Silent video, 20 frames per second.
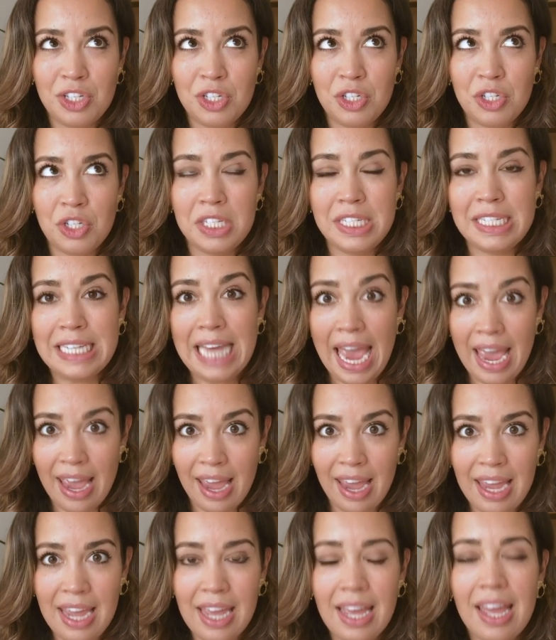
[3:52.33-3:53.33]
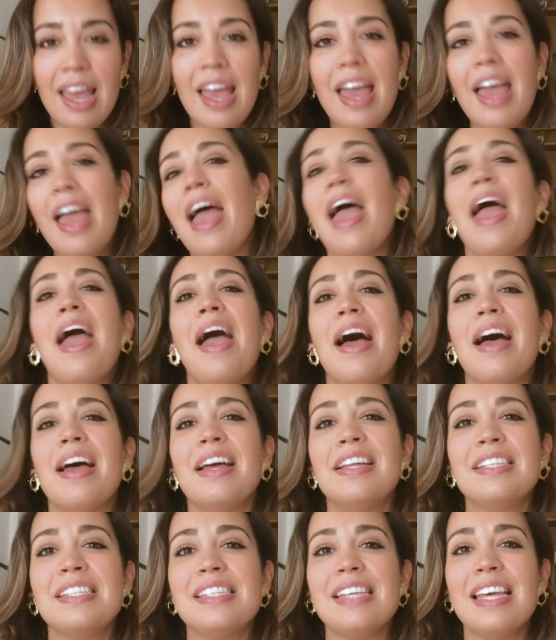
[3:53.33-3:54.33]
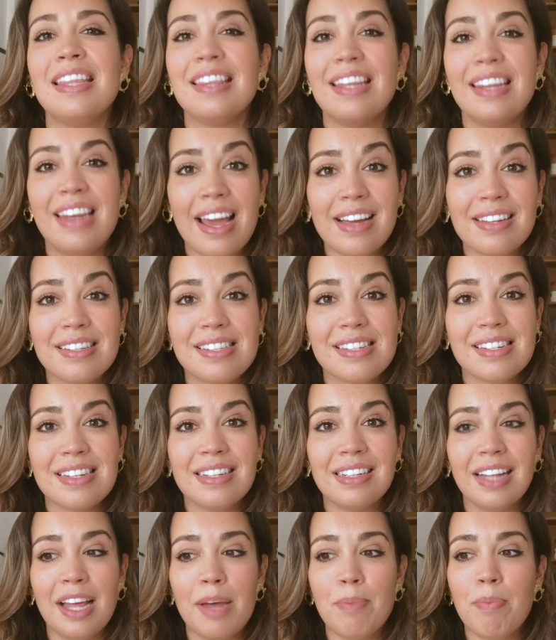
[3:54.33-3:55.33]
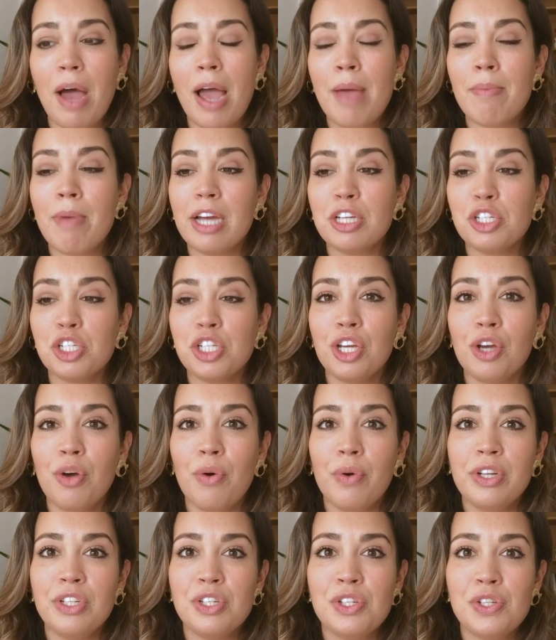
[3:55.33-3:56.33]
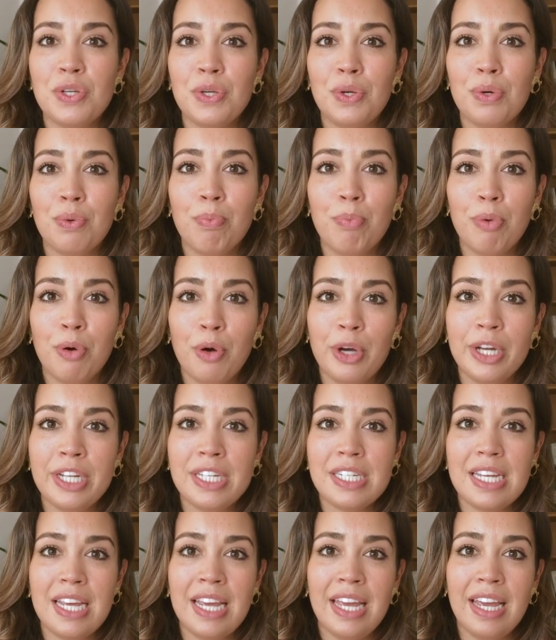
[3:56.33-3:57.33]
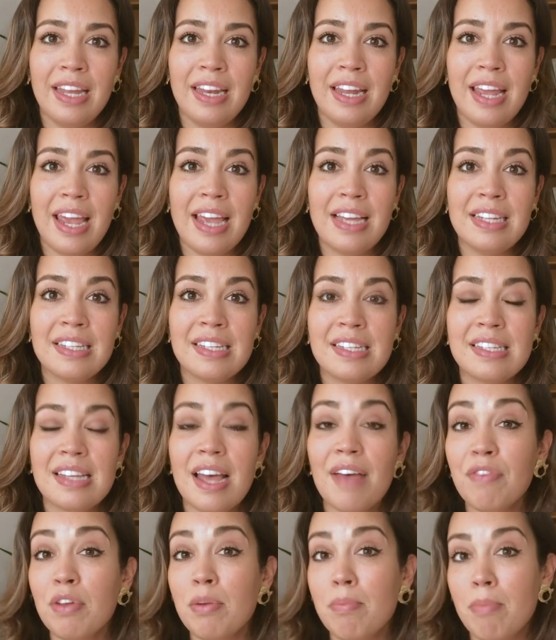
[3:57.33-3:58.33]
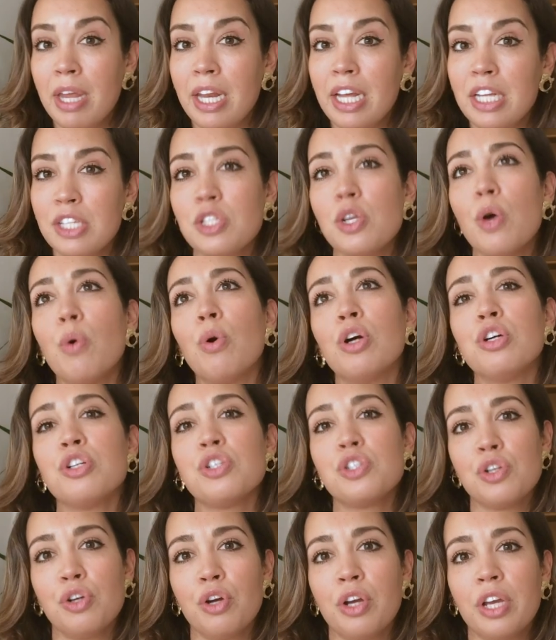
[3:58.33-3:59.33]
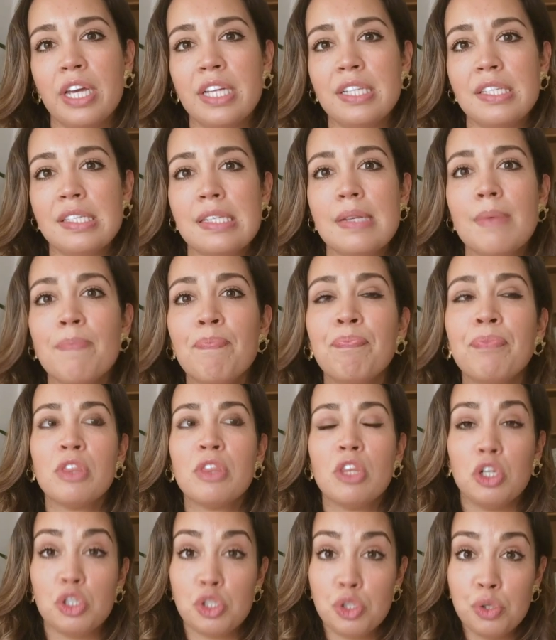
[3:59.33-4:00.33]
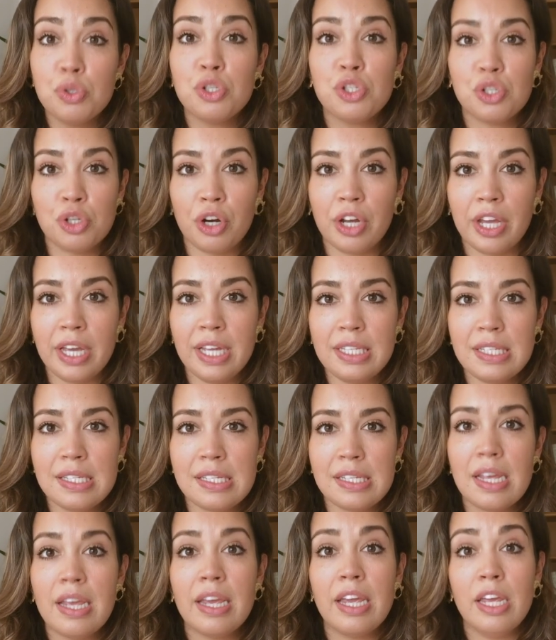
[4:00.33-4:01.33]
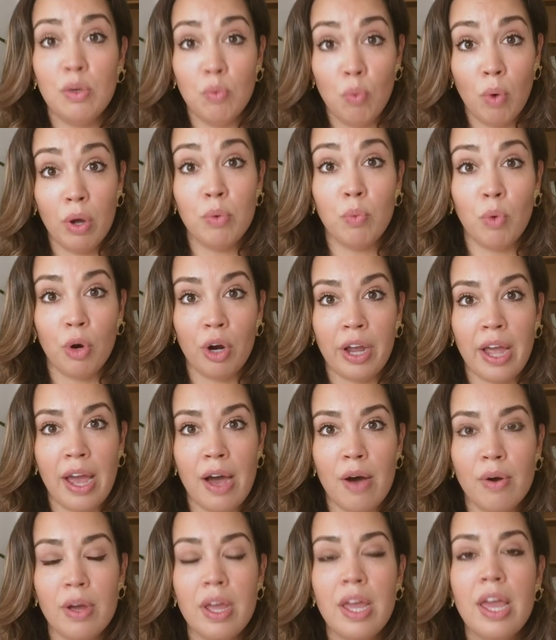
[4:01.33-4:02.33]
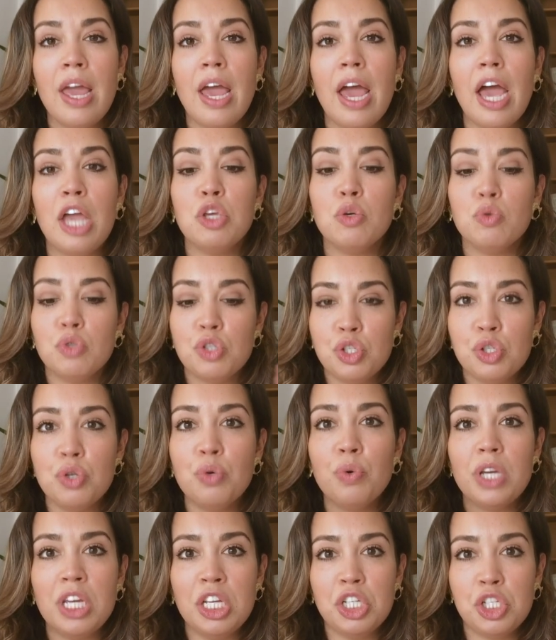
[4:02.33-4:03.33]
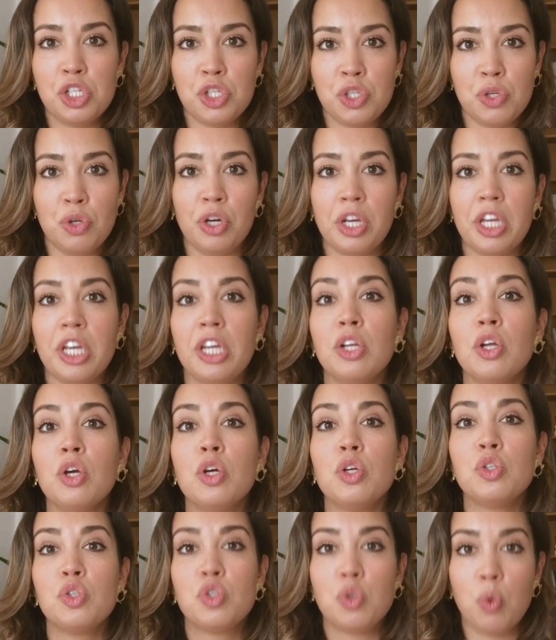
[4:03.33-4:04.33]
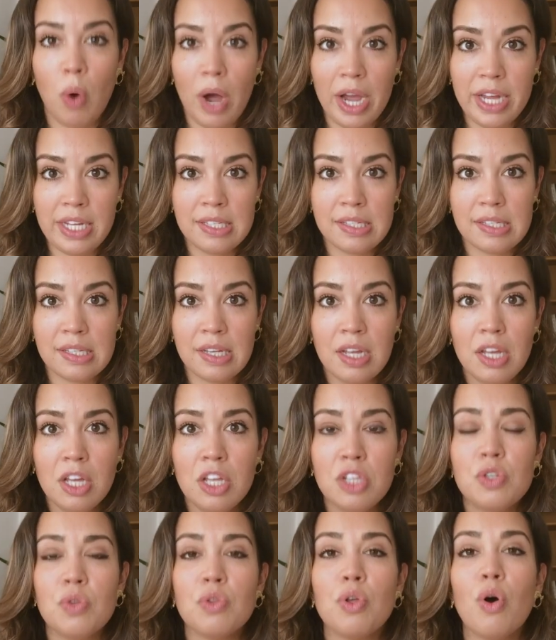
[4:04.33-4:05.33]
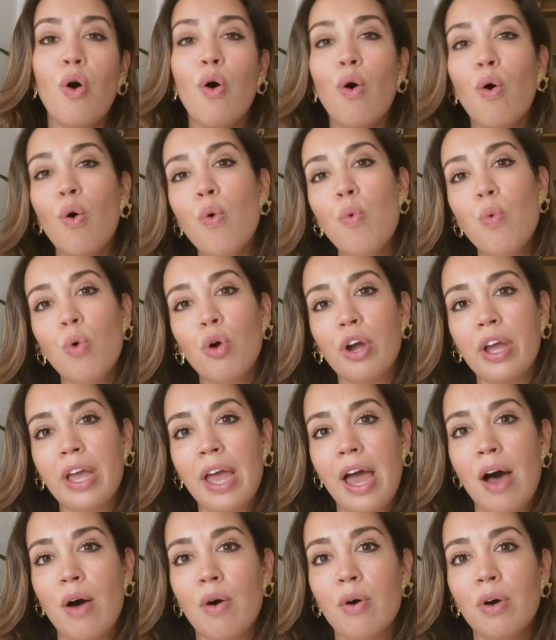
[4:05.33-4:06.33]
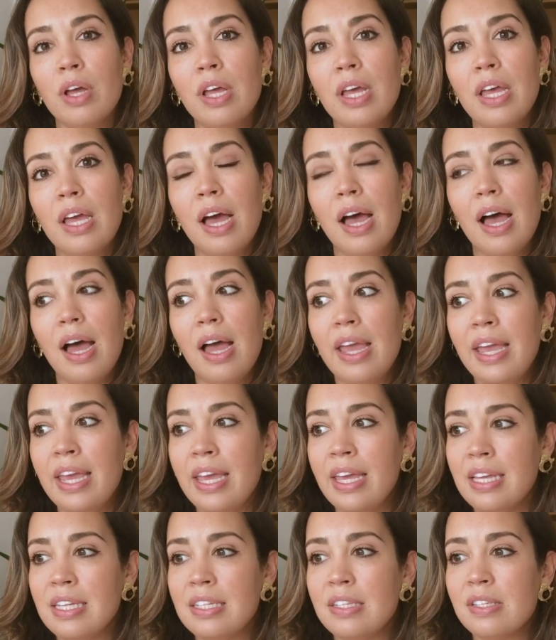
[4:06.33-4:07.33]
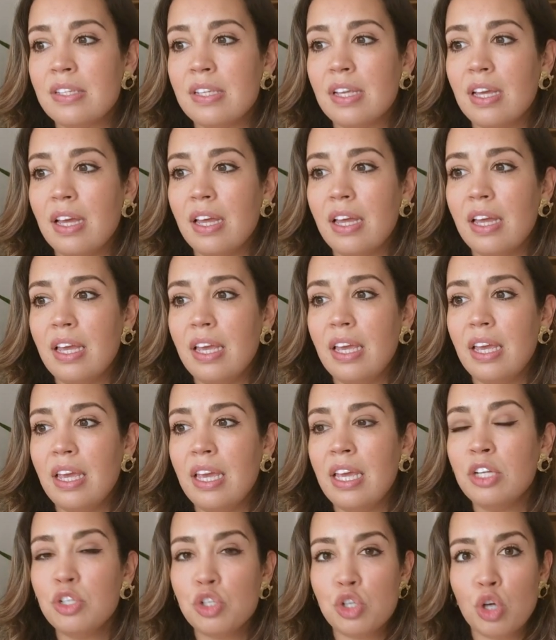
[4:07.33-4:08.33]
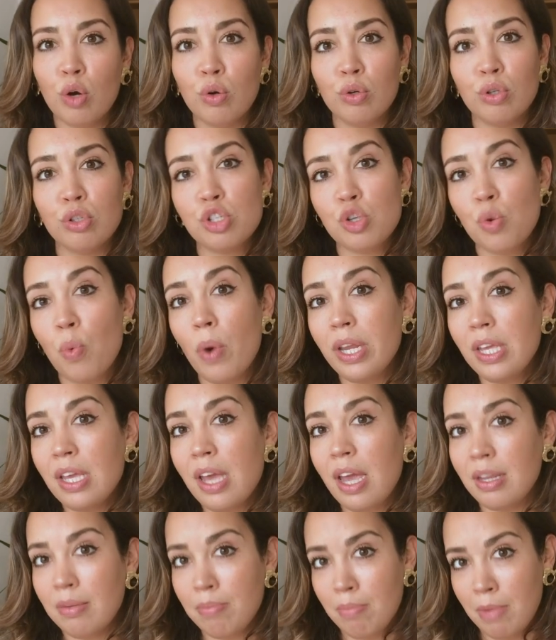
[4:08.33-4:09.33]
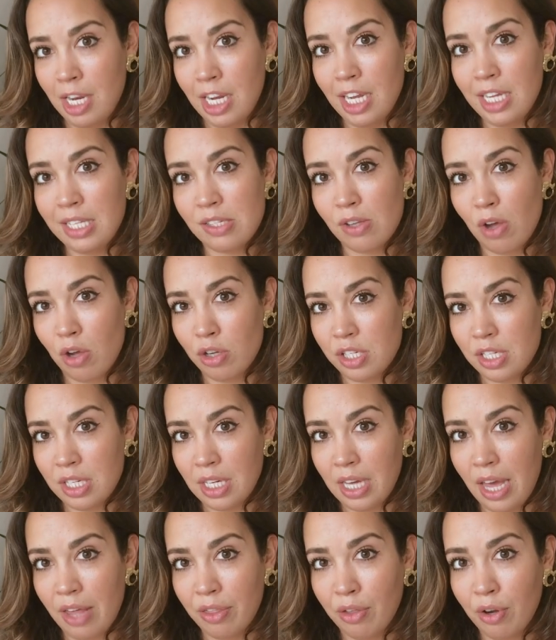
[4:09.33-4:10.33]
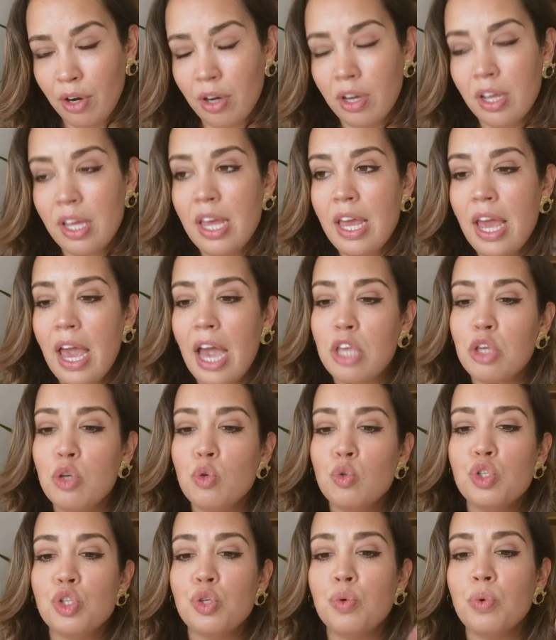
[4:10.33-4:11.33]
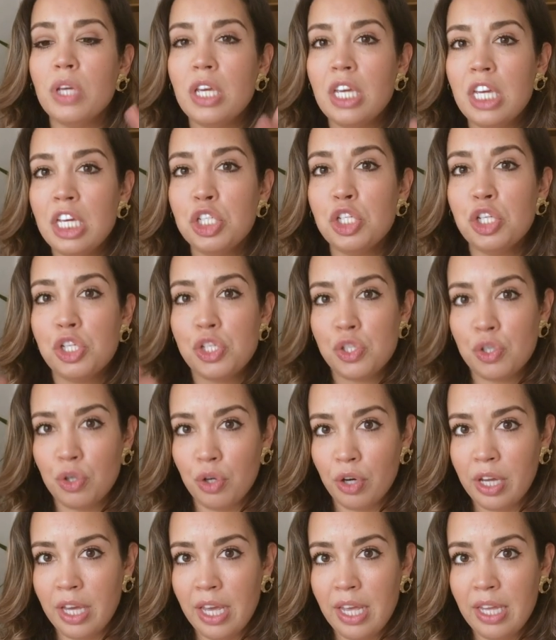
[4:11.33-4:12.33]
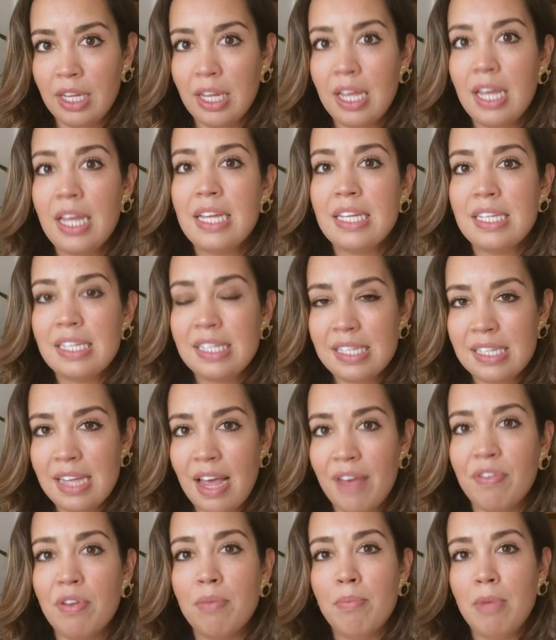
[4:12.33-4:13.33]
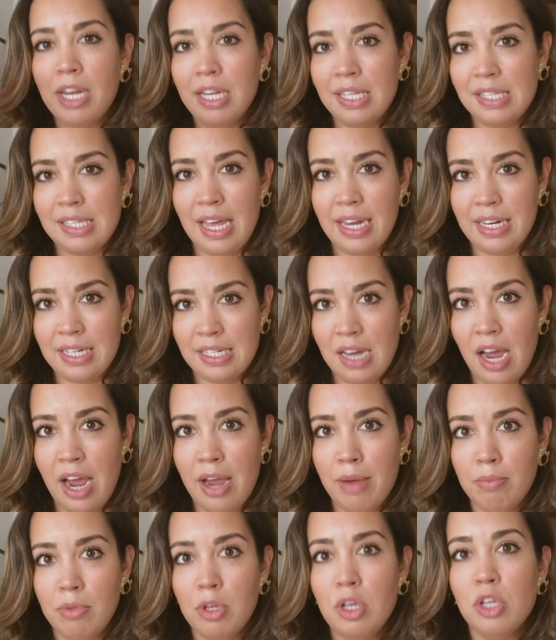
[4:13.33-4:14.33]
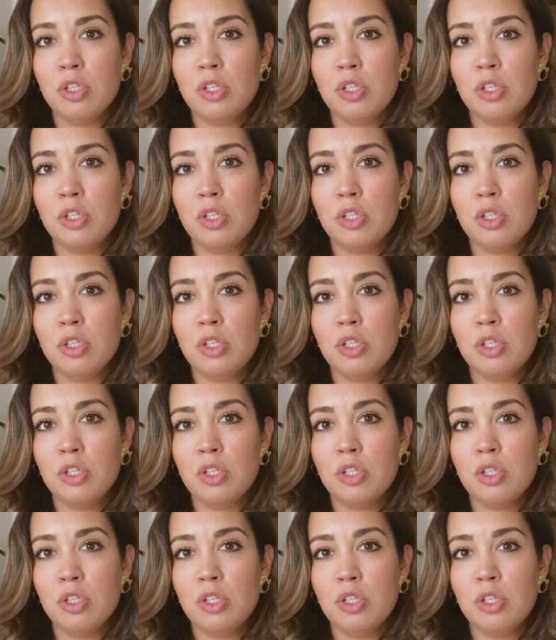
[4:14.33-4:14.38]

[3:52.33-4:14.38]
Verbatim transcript: today. And in the next clip, I'm actually going to put in a seven minute. So her circuits, there are two circuits in one workout and you do each circuit twice. So the whole workout is in total 28 minutes altogether, and you do each circuit seven minutes at a time.